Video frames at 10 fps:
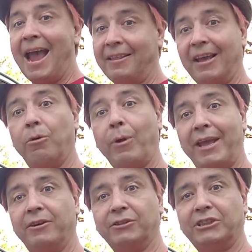And that
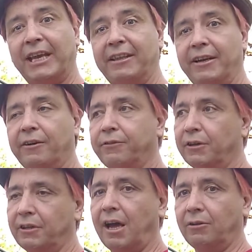way it'll stay there for
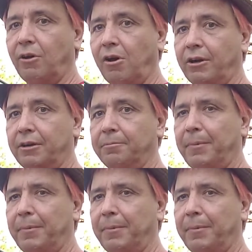a lot longer.